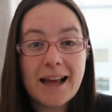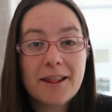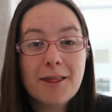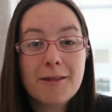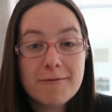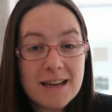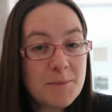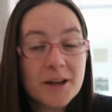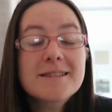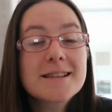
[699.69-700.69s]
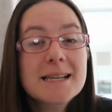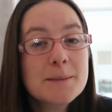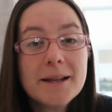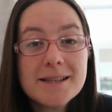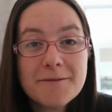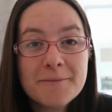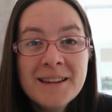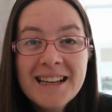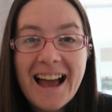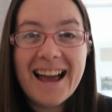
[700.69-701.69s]
and three, because it's
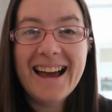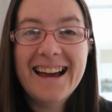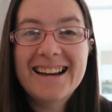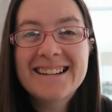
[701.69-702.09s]
expensive.